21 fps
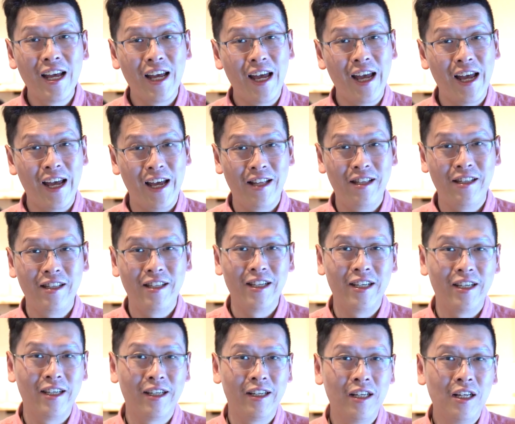and
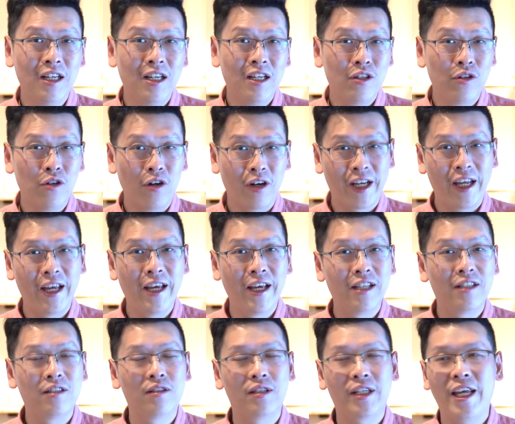your
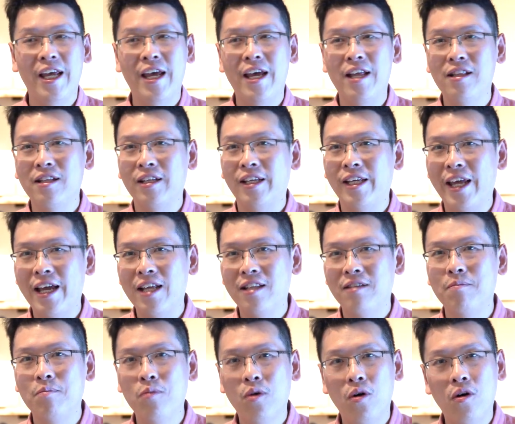kids can
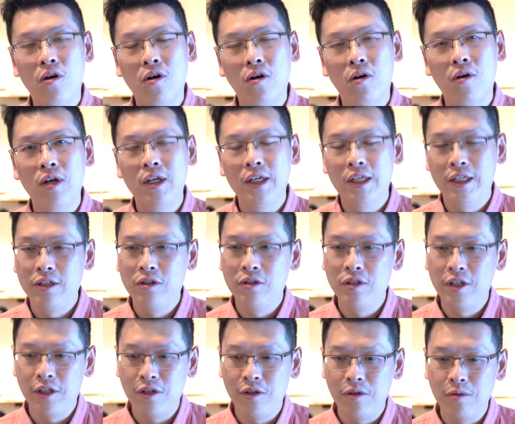get more,
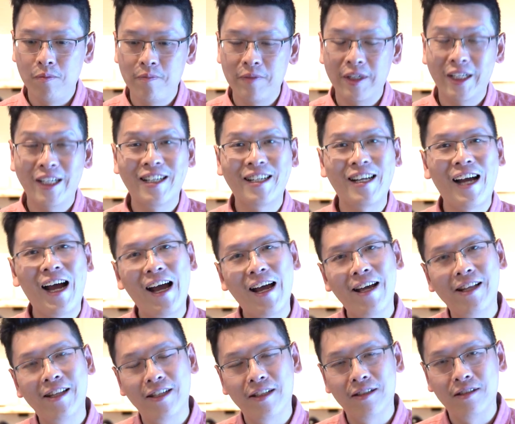
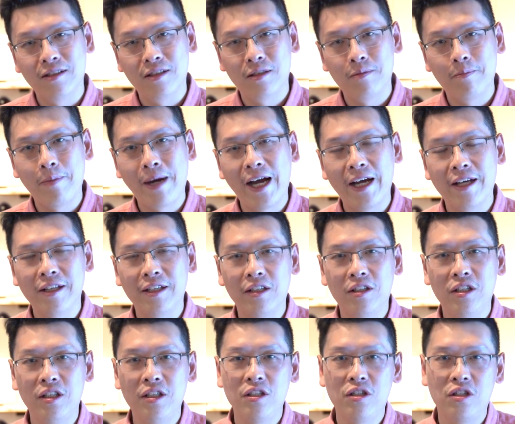guidance by the
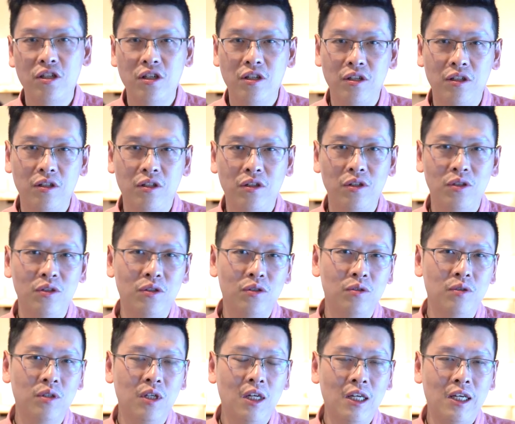teacher
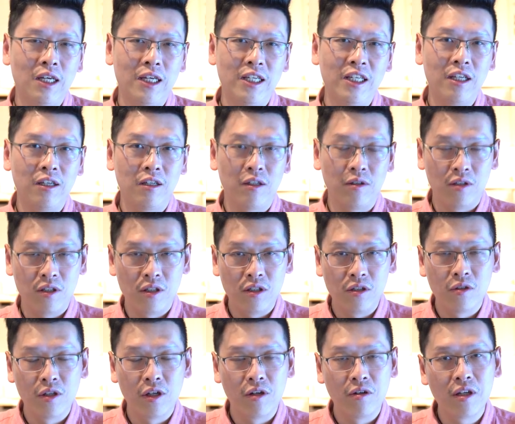to
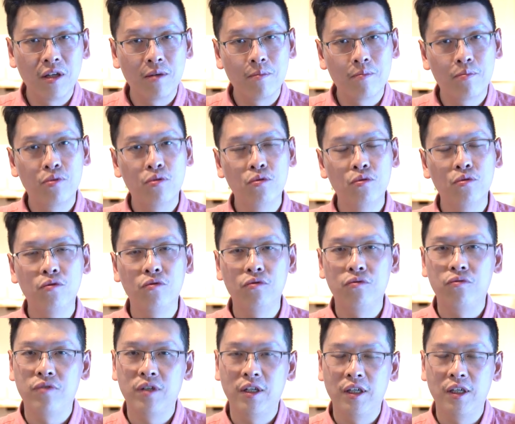improve